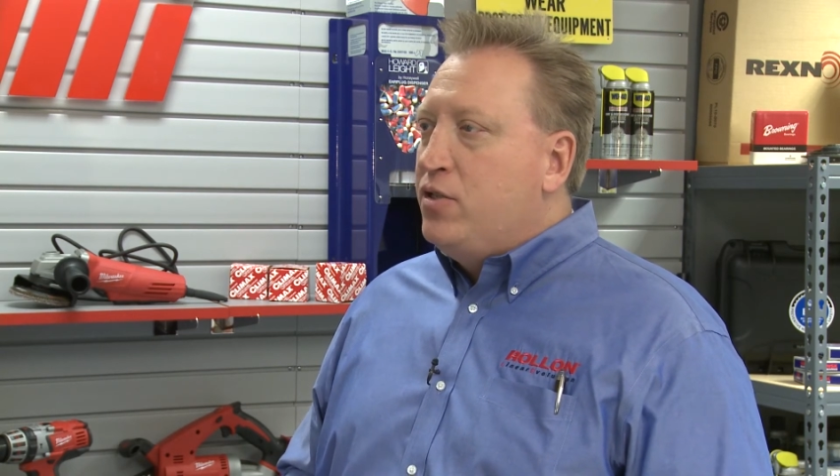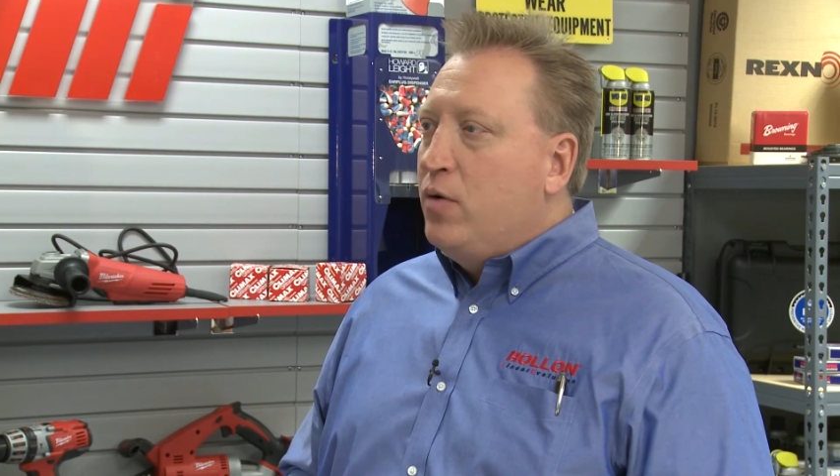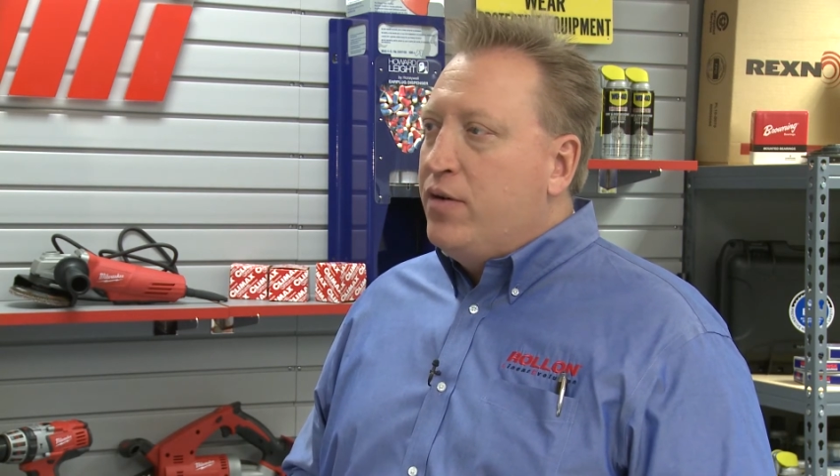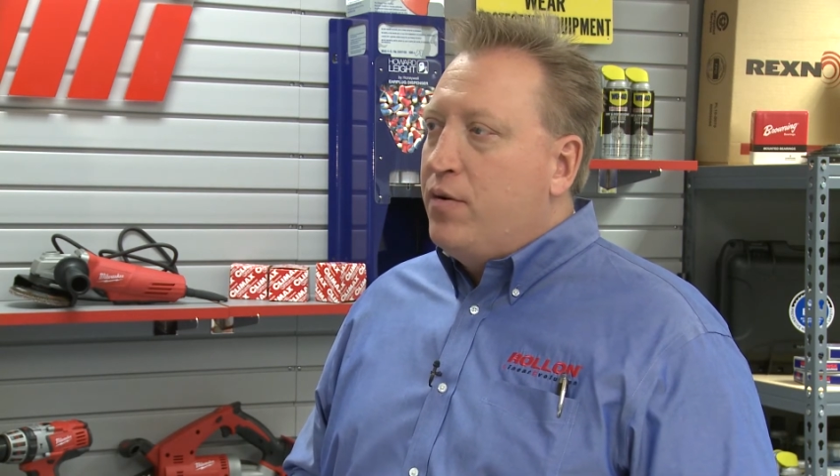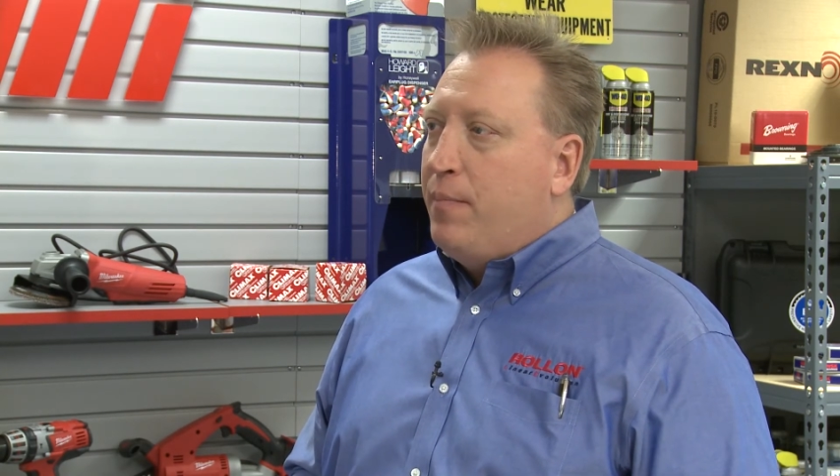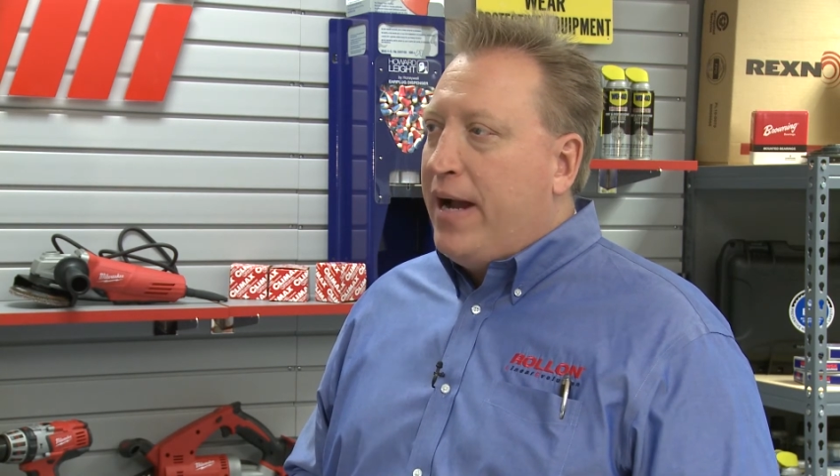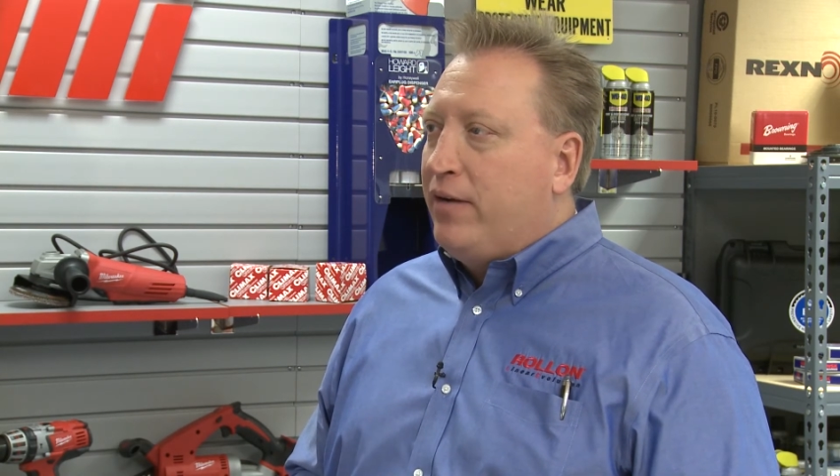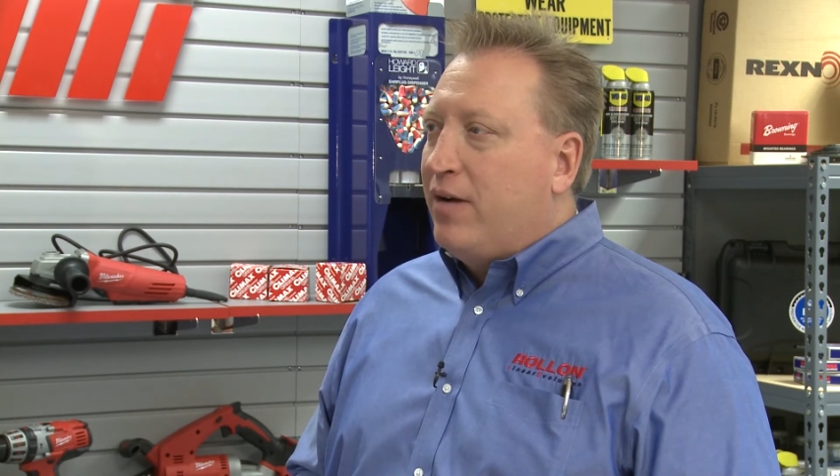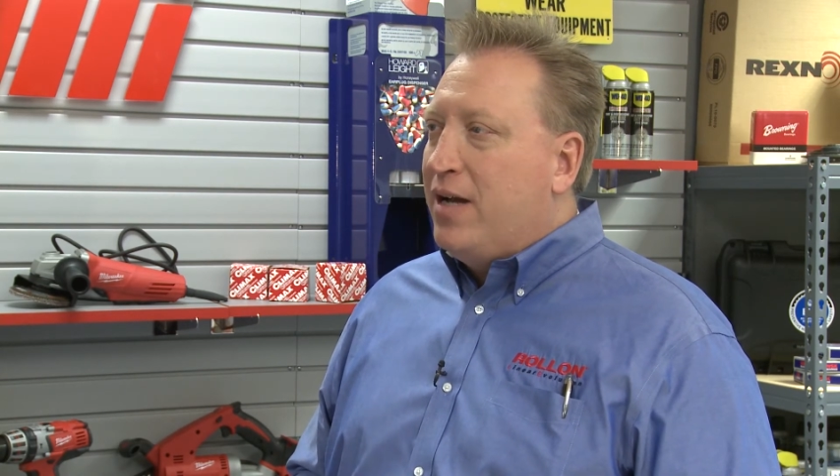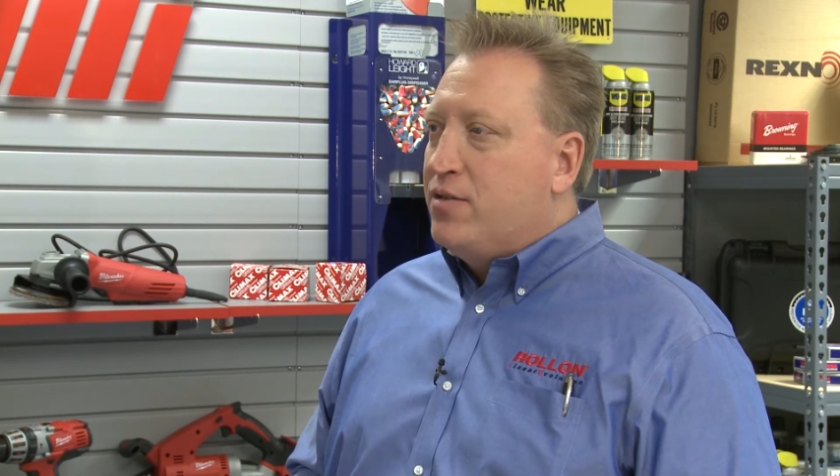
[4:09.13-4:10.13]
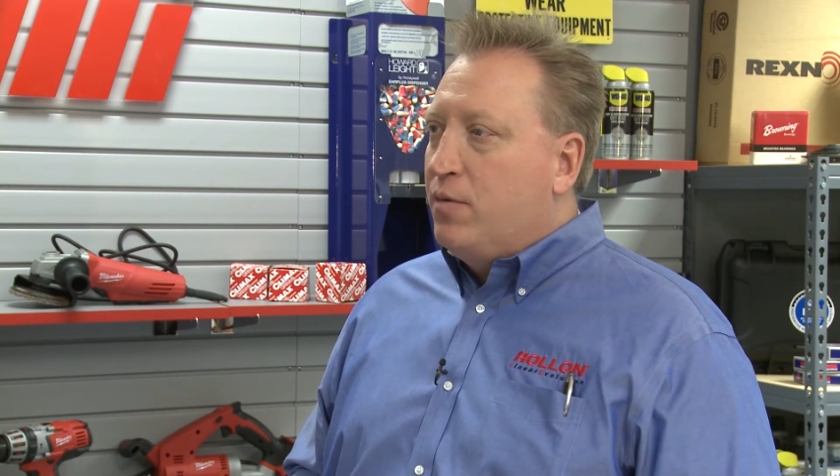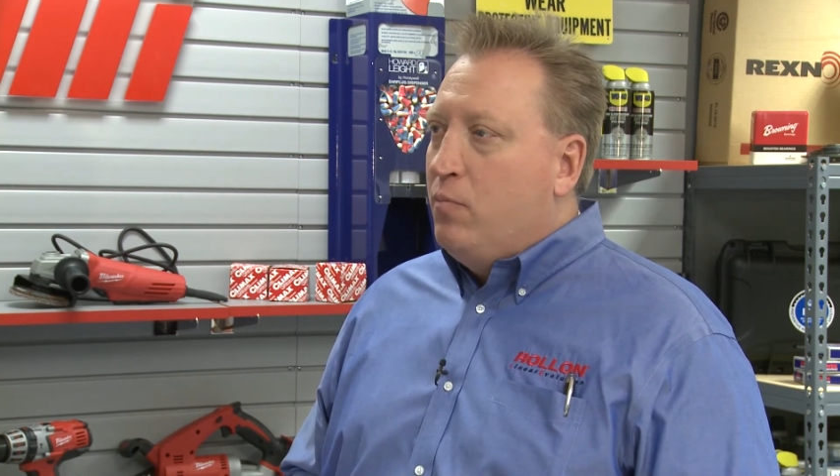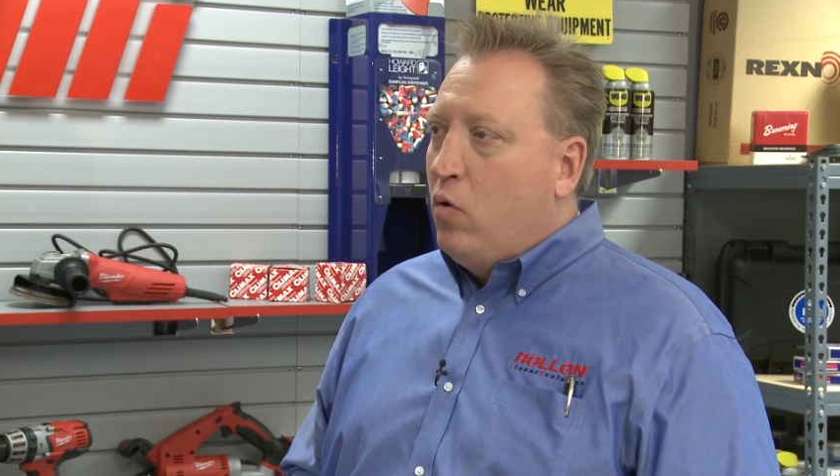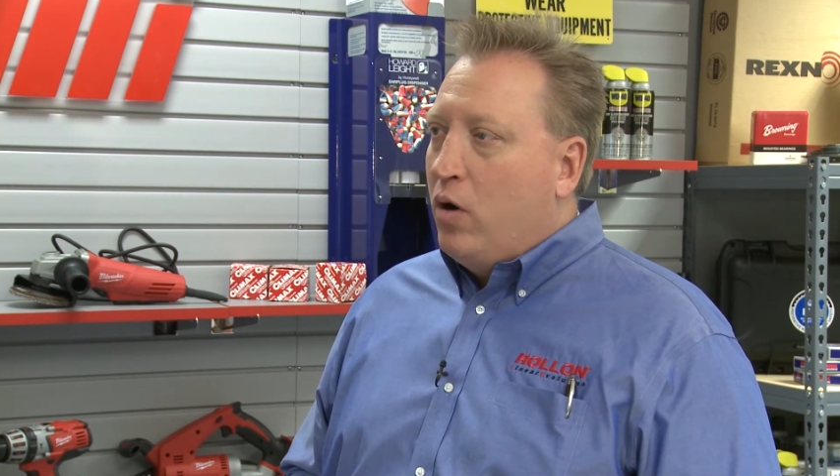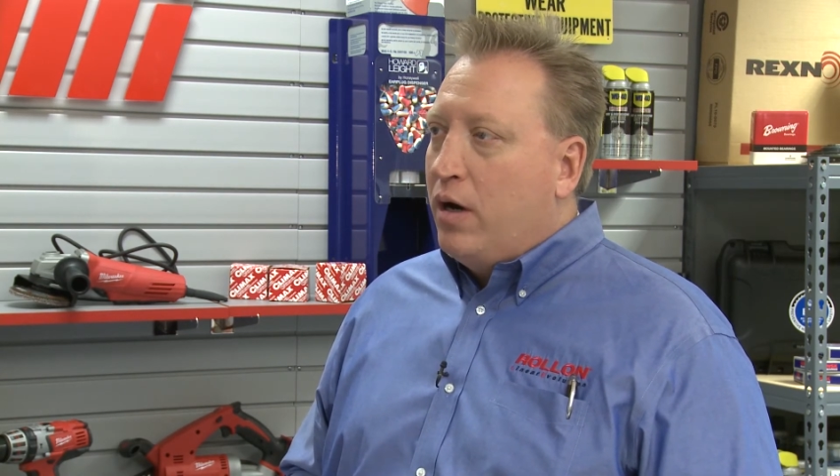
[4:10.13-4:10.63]
200 microns or
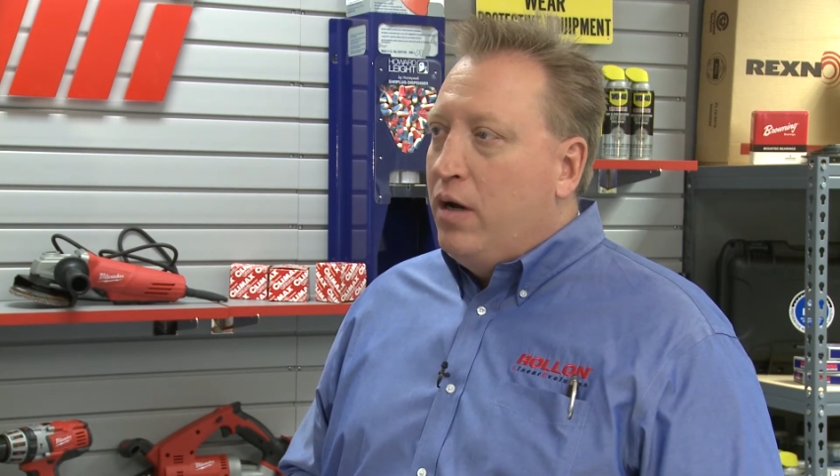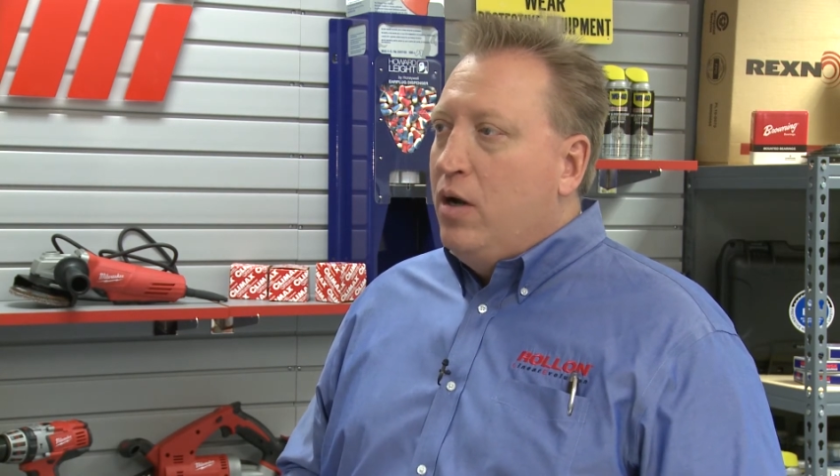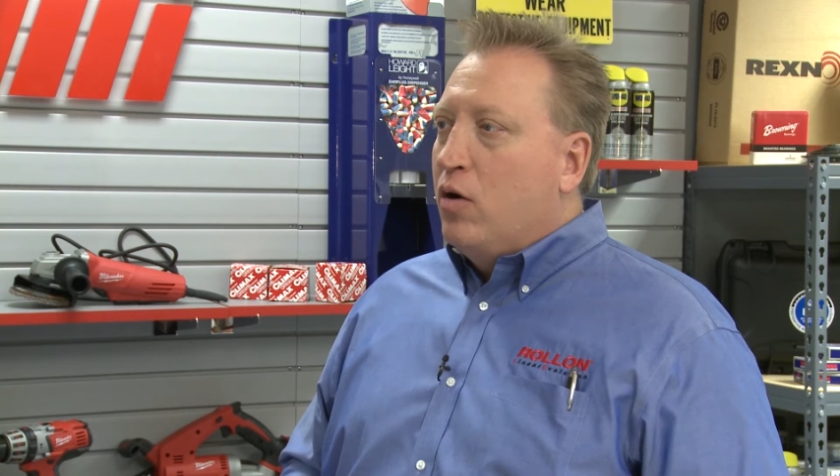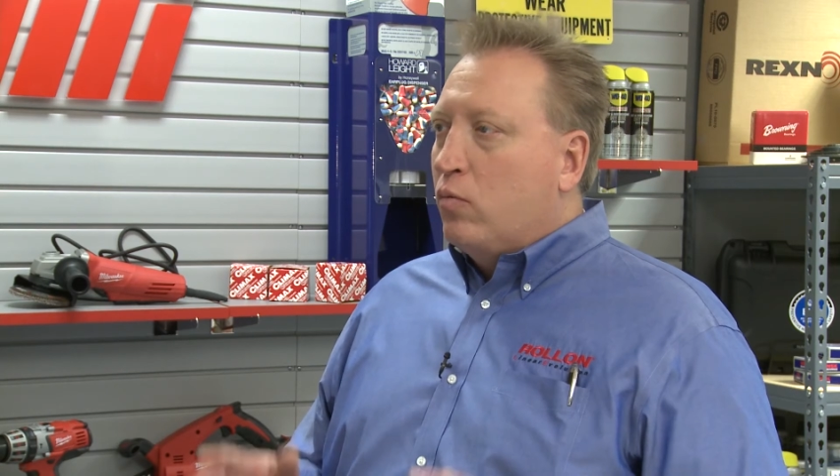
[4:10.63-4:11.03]
more,